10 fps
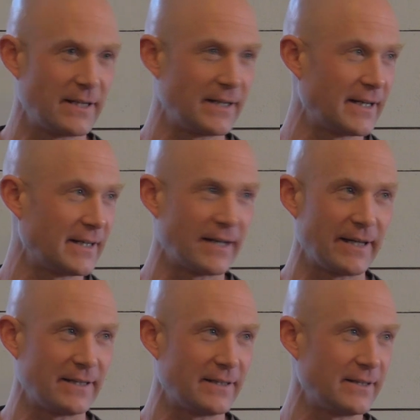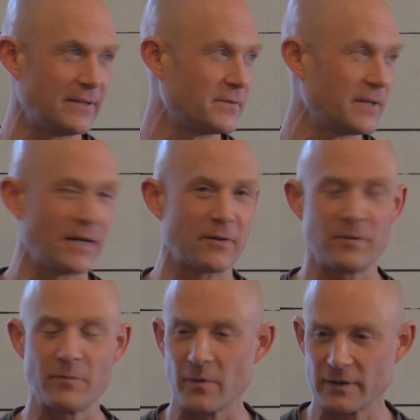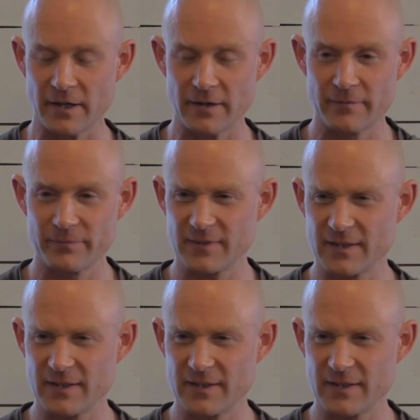can get enlightened if they get reborn there.